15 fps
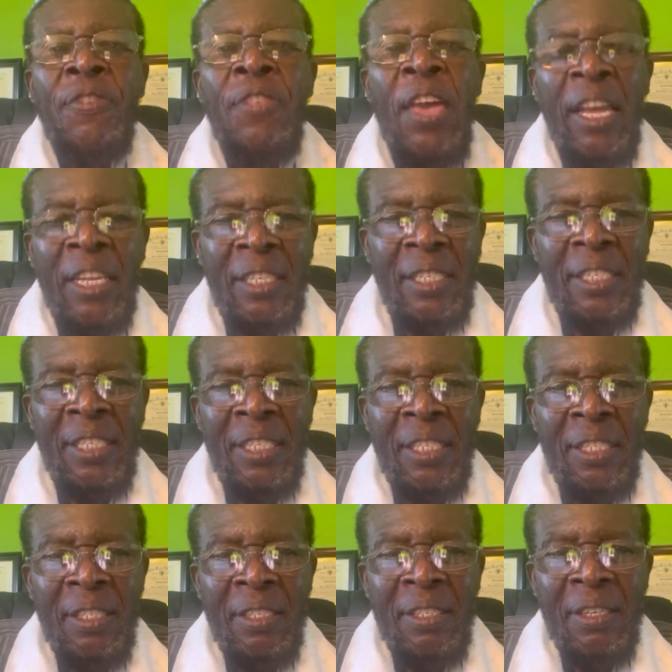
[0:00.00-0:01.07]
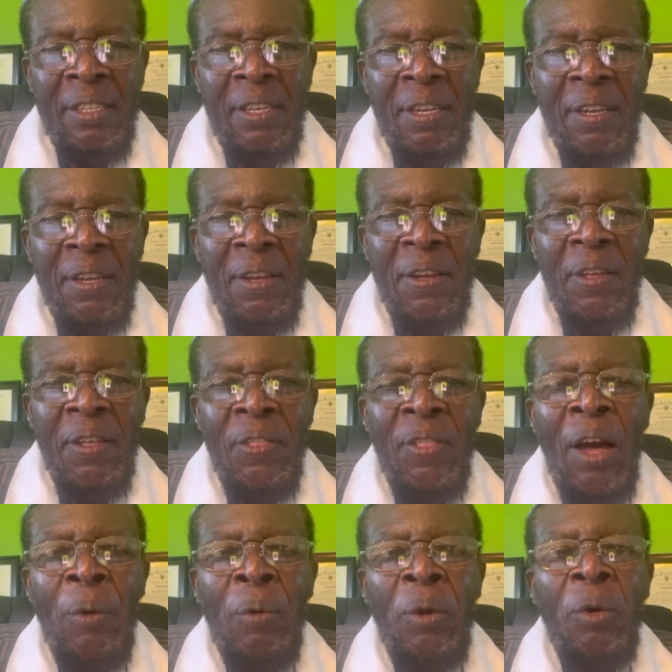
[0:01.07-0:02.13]
things
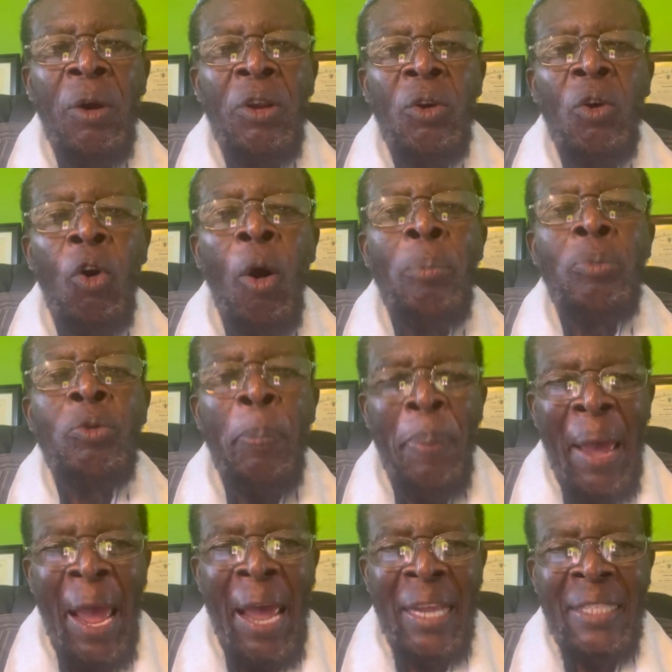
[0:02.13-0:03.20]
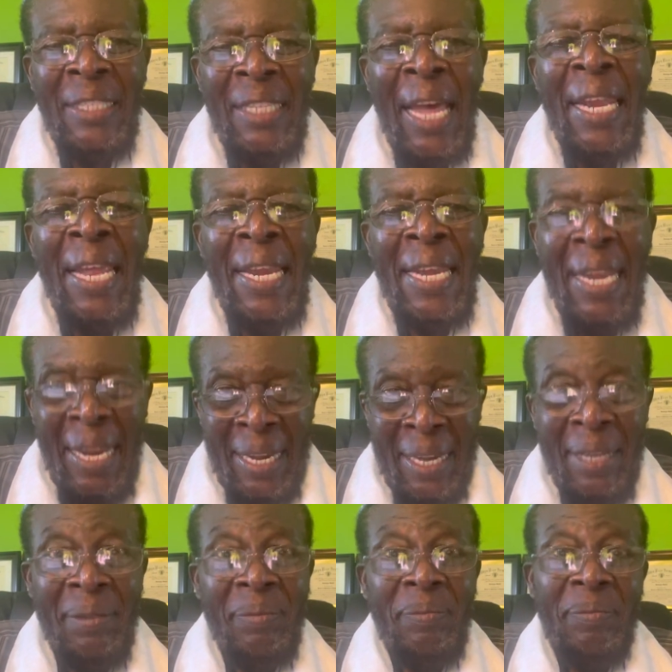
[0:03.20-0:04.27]
that were going to come to pass, and they
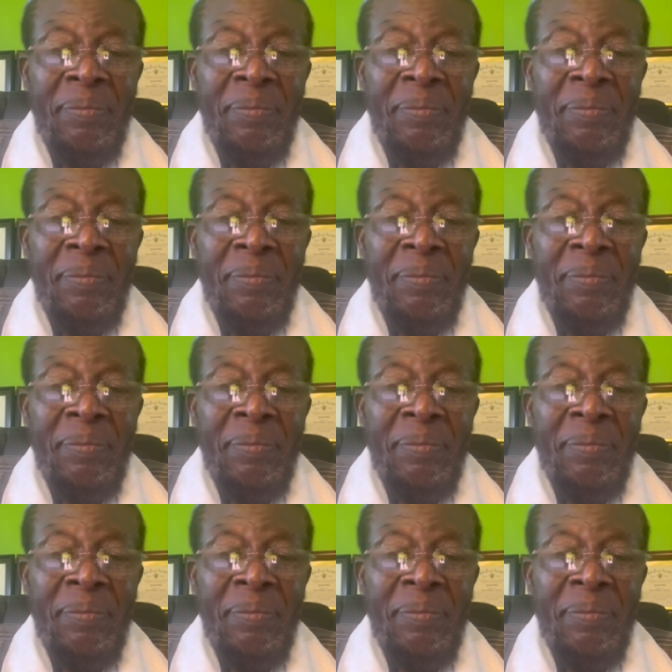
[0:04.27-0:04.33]
did.